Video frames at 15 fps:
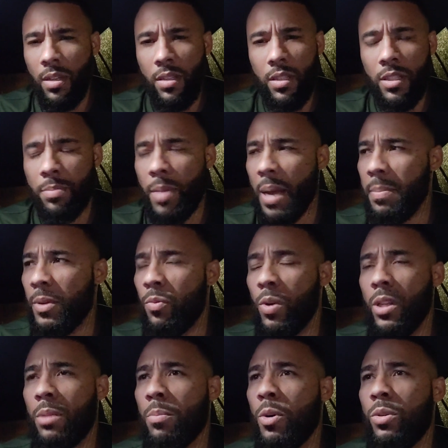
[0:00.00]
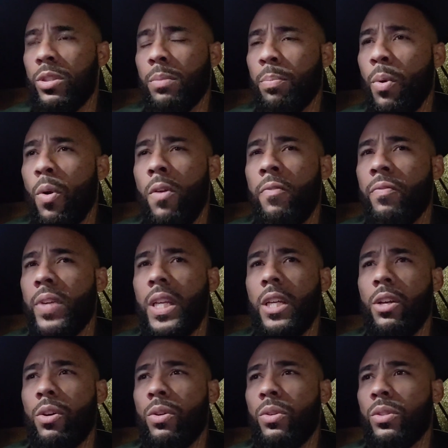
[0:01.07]
This might be one of the most important
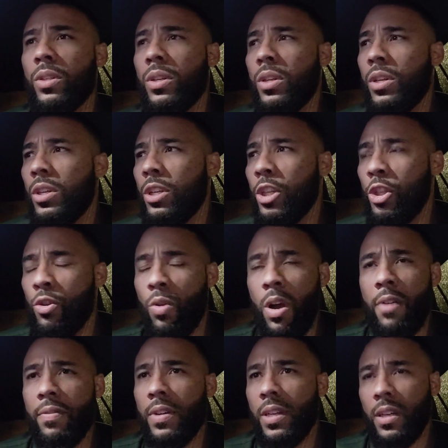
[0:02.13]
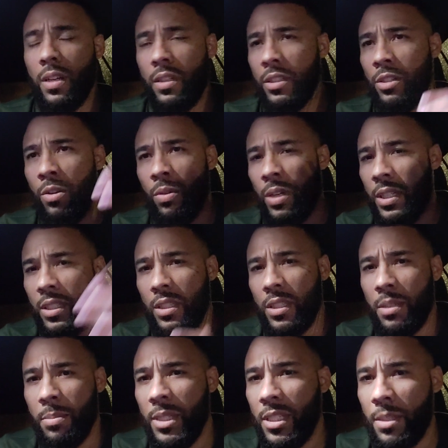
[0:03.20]
videos you ever, you know, listen
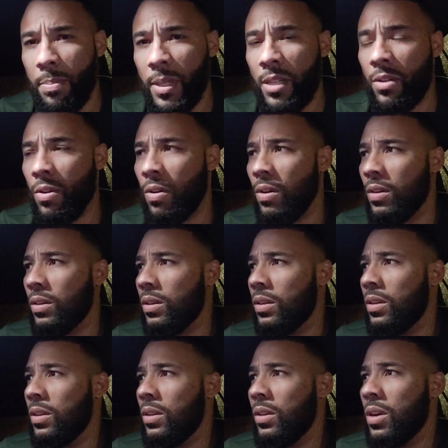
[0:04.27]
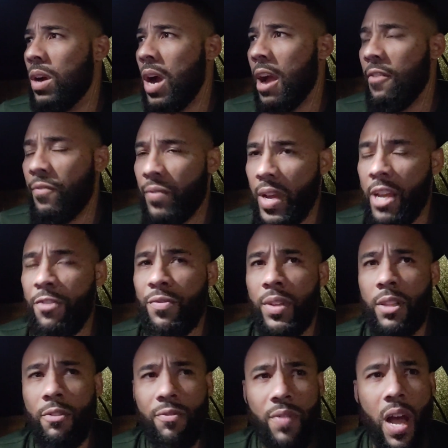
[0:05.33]
to me speak on. All right, faith in
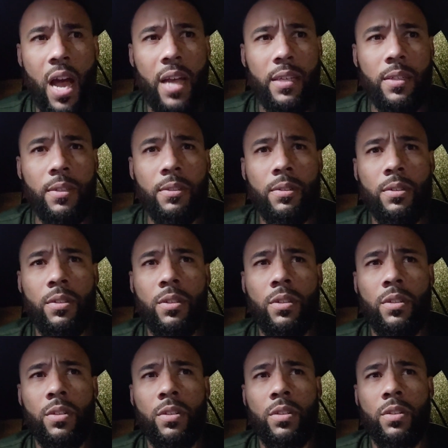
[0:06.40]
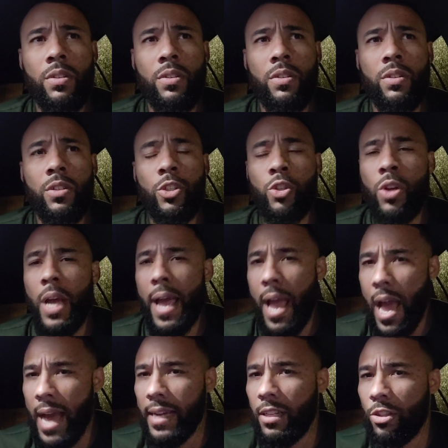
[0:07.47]
the fire, your
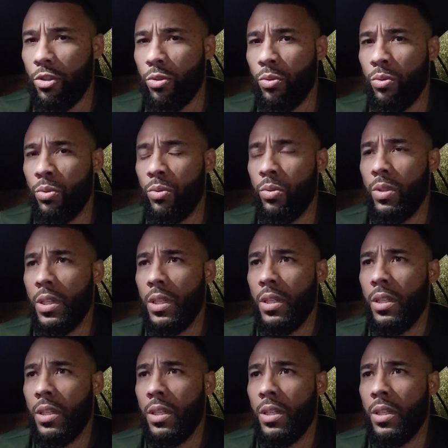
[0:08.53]
attitude